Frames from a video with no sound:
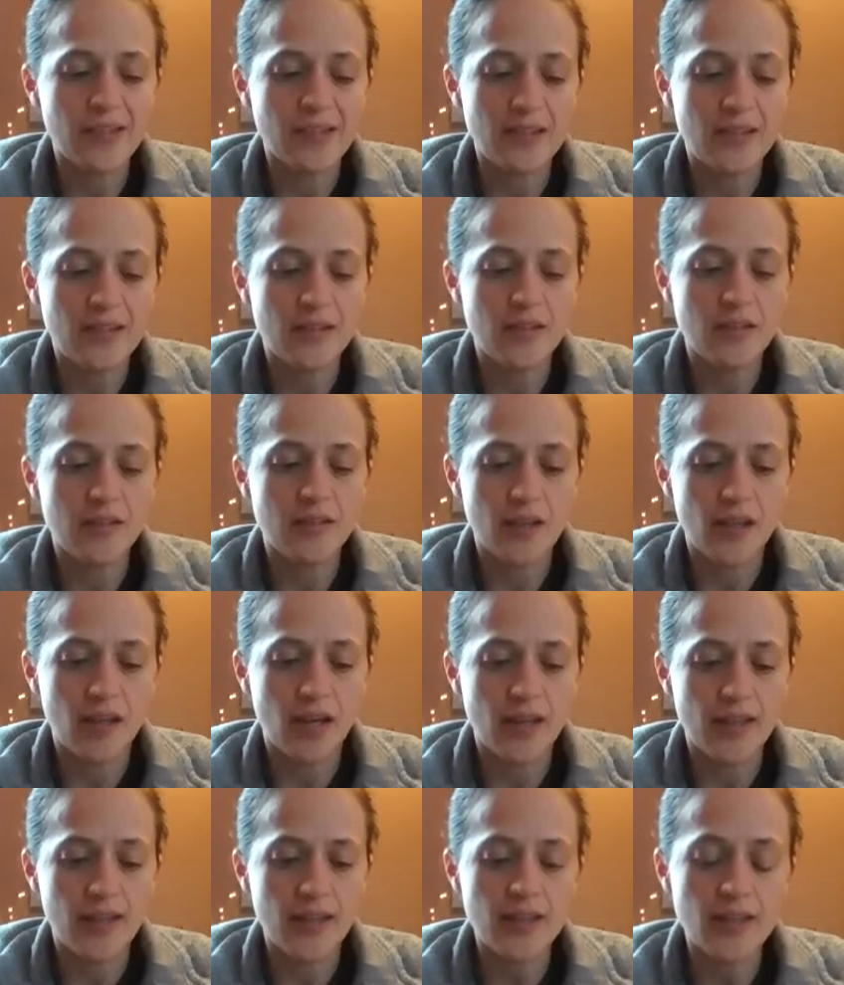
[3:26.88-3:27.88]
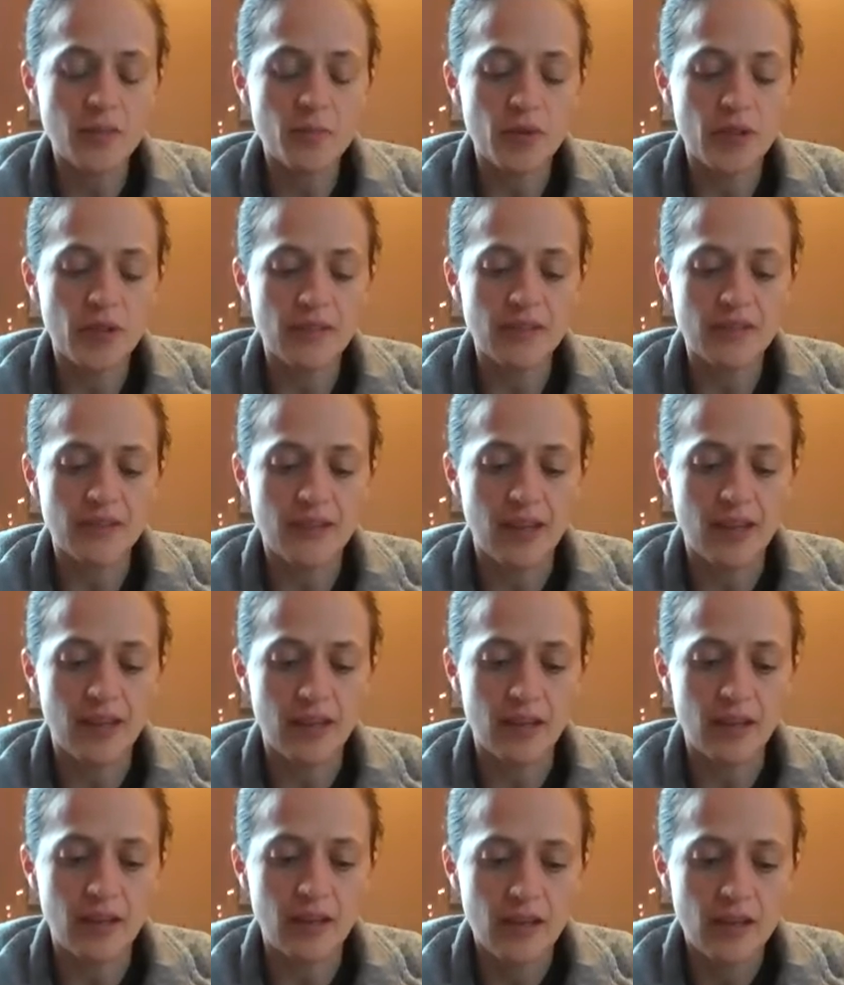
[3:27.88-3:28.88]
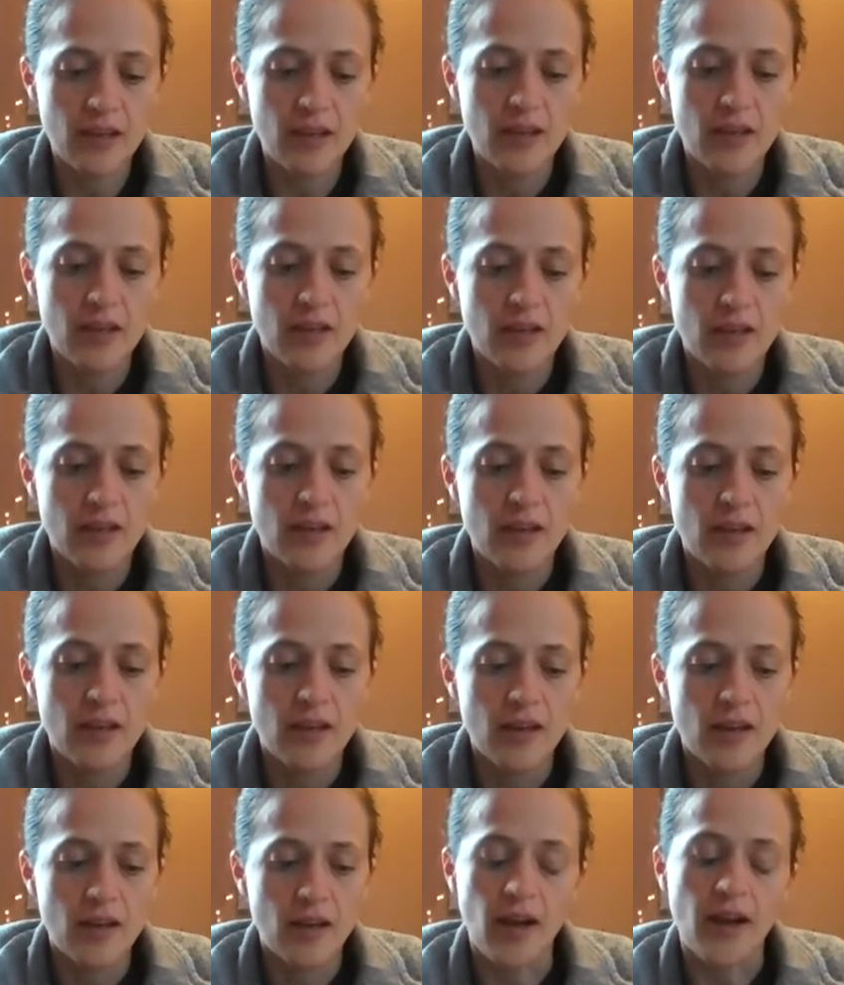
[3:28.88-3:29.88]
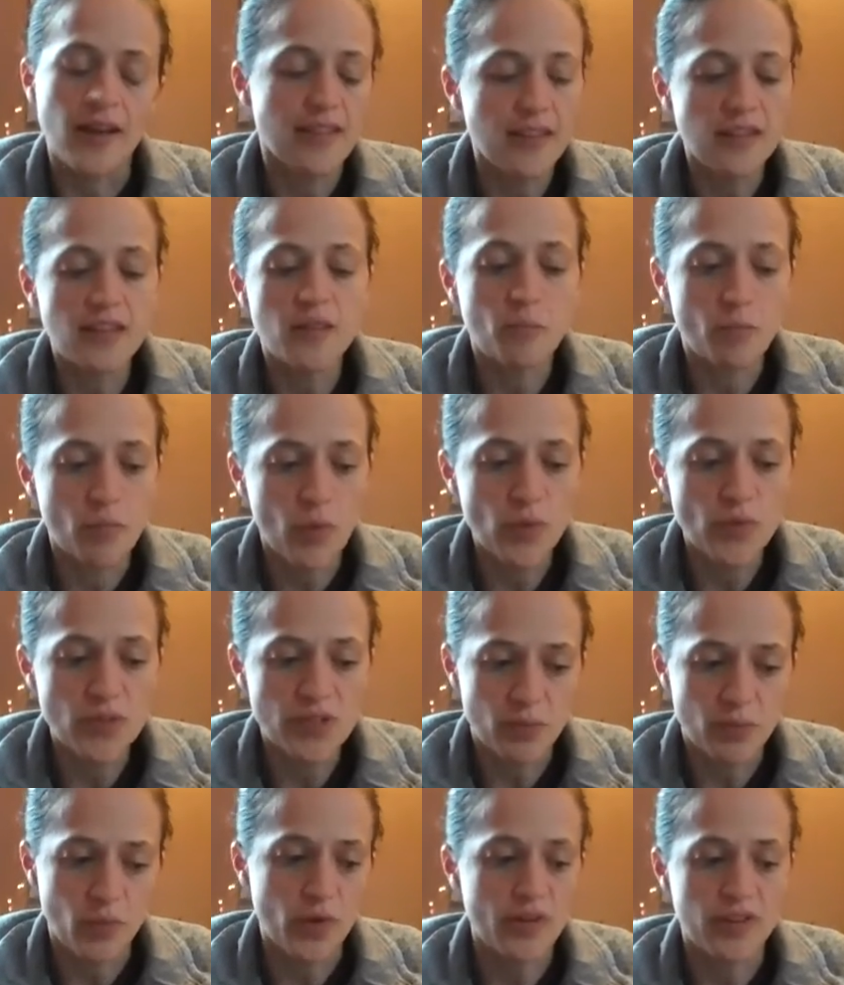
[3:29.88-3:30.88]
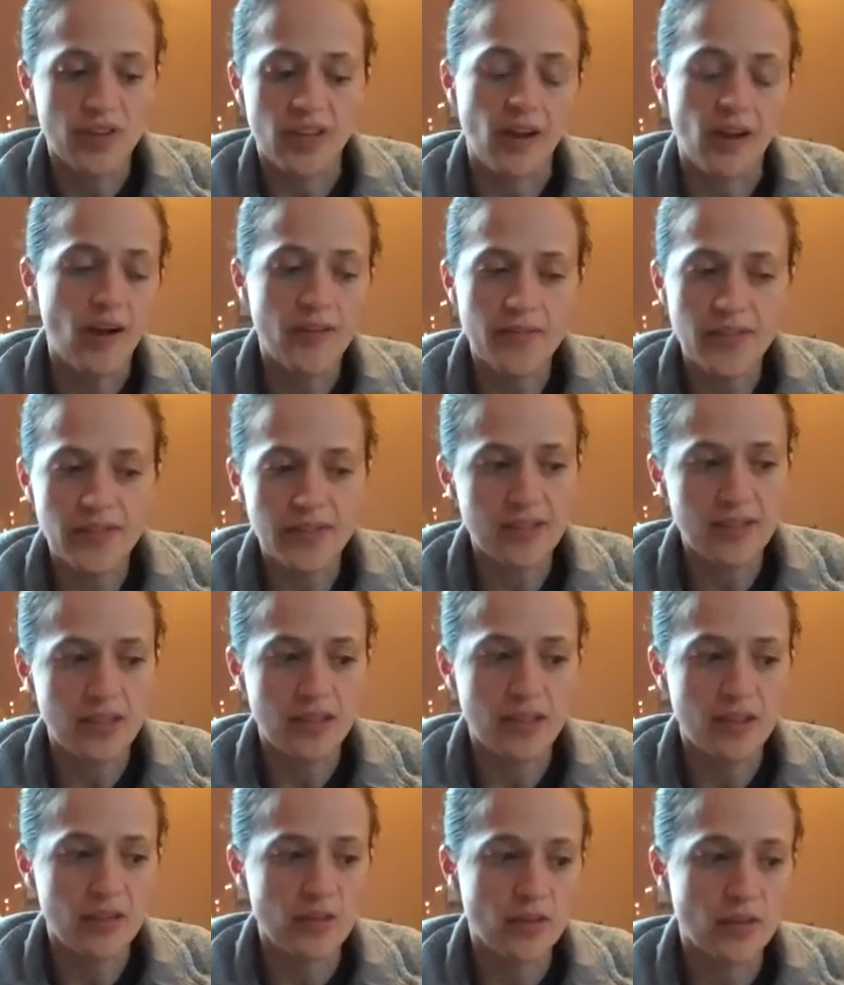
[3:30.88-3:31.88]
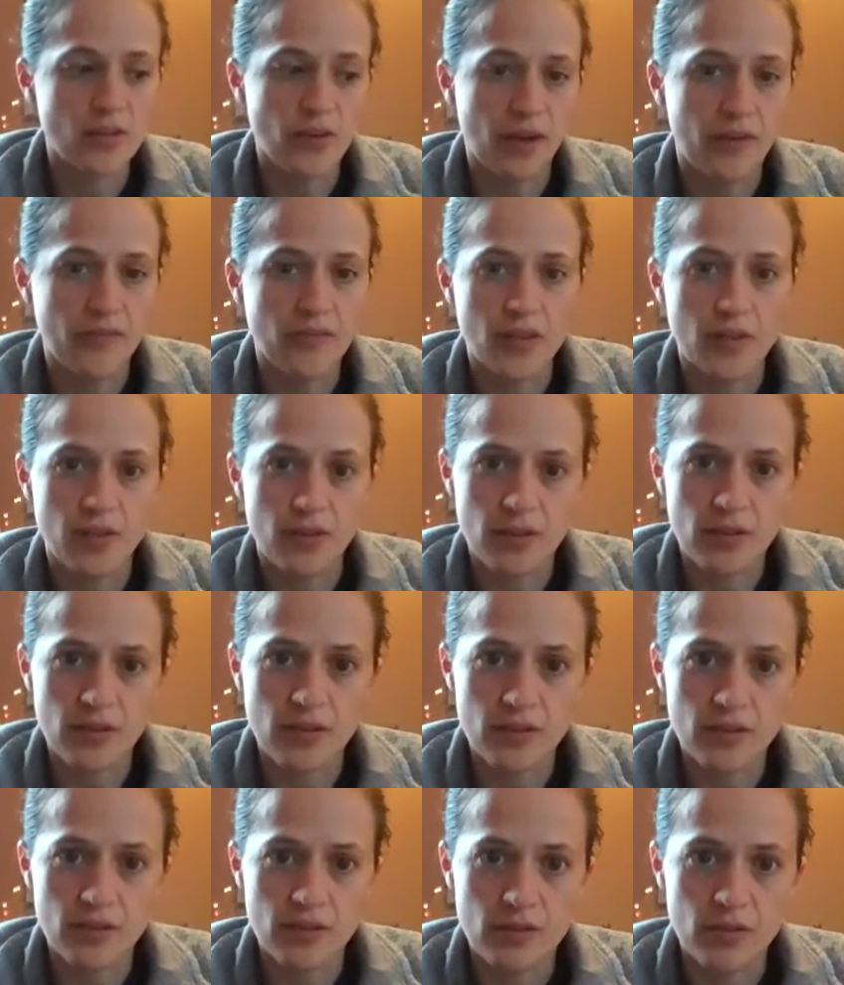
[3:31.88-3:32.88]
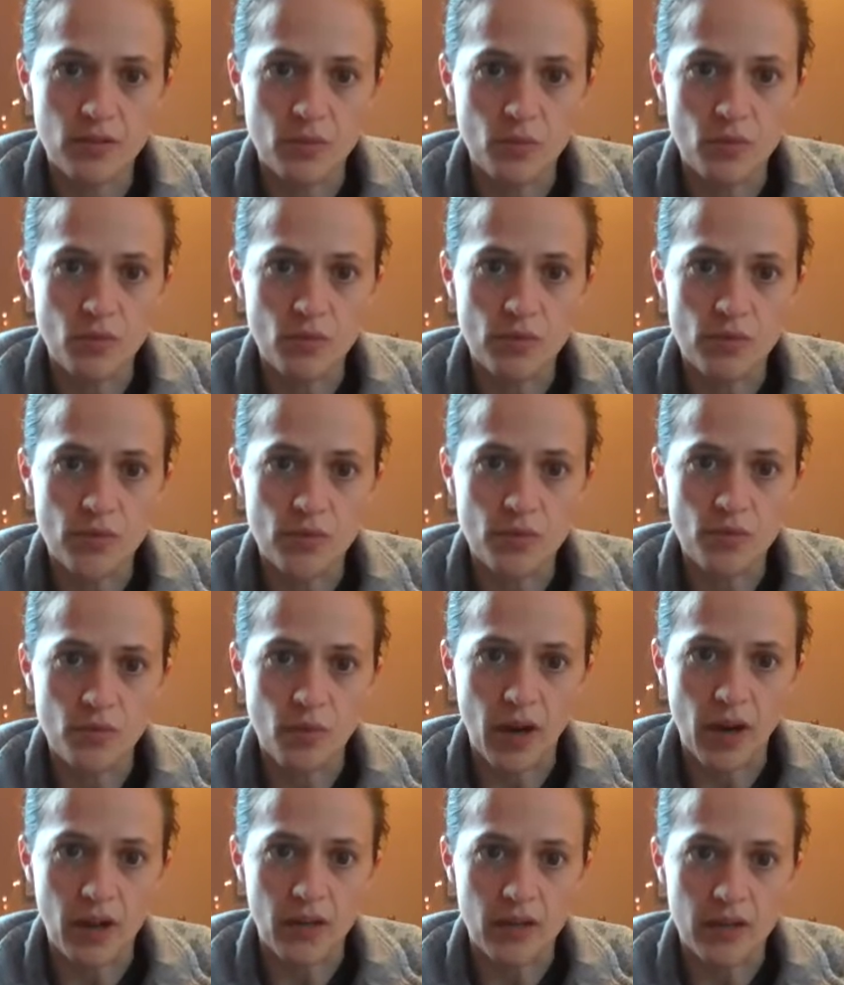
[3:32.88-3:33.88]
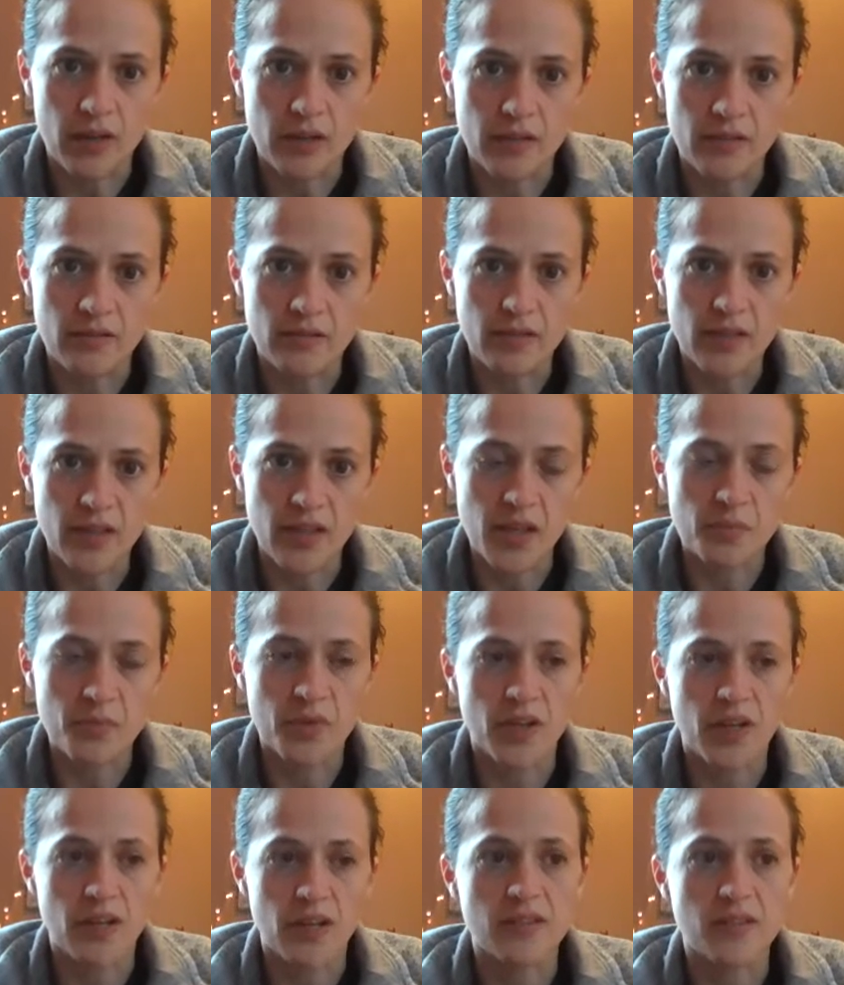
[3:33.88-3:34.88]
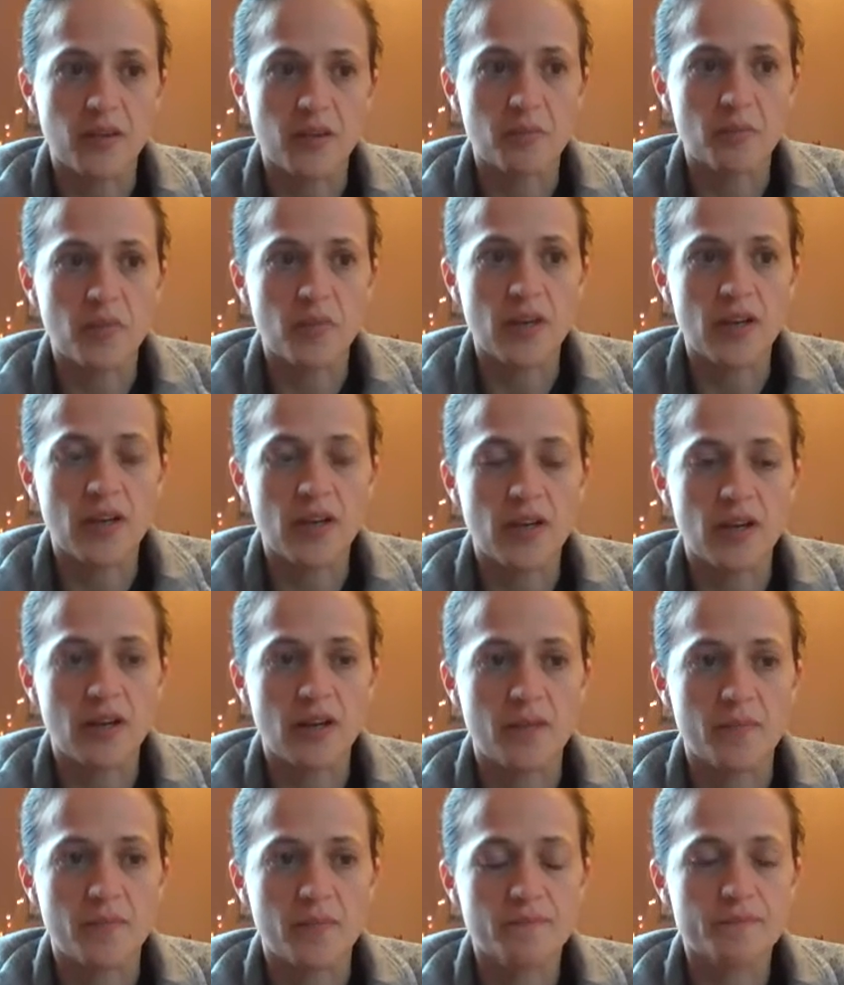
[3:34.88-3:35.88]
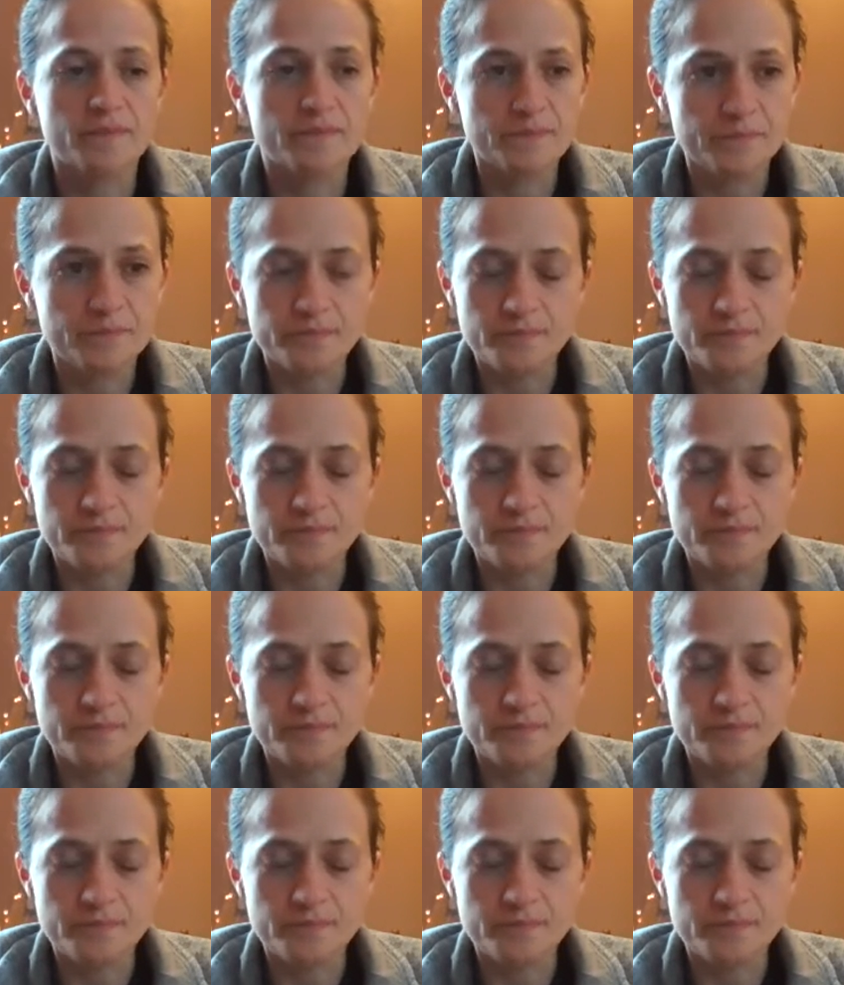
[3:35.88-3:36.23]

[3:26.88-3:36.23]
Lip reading: I think the biggest thing, I think the most important thing, obviously, you have to do well and keep grades up, but I